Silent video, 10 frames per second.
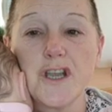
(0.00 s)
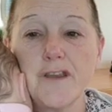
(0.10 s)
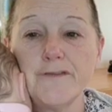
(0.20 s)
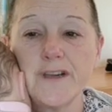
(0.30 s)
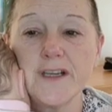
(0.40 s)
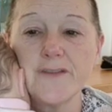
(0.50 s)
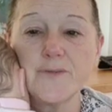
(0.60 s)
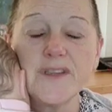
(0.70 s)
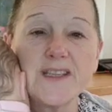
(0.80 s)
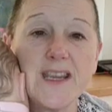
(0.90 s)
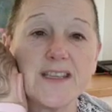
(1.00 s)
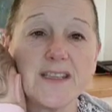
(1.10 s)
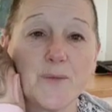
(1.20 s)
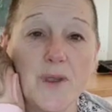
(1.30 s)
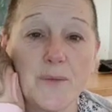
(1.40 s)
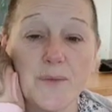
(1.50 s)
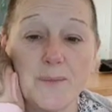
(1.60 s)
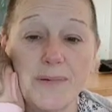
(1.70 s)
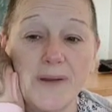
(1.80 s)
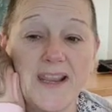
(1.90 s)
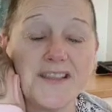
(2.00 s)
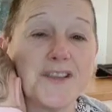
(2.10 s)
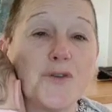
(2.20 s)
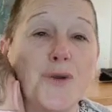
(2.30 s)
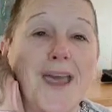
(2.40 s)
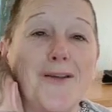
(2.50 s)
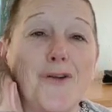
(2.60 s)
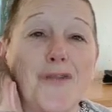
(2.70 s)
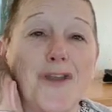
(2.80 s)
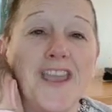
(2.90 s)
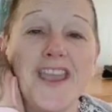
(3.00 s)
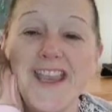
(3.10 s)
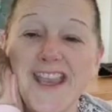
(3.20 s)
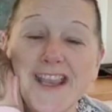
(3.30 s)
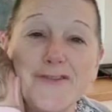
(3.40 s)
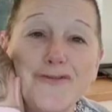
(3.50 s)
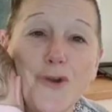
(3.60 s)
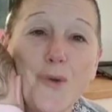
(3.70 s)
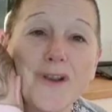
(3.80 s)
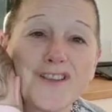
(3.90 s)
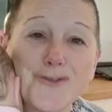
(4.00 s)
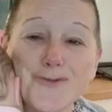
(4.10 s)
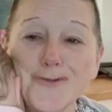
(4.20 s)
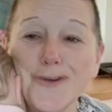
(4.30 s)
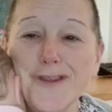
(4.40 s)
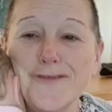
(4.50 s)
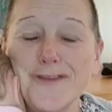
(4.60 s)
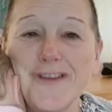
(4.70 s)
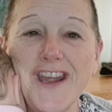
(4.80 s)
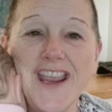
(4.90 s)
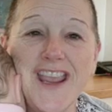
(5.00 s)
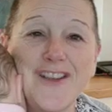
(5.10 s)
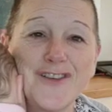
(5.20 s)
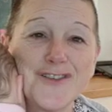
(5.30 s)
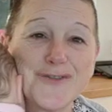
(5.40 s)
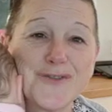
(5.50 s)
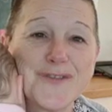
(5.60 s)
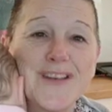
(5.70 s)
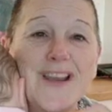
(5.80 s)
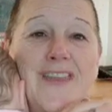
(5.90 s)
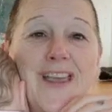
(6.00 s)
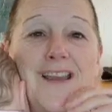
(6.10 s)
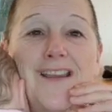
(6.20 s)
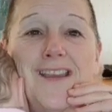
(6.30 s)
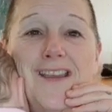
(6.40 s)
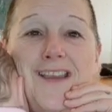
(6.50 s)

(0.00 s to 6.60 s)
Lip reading: stuff, and if we stayed somewhere, we placed it all out on the heated floor, so we're all over the radiators or something like that.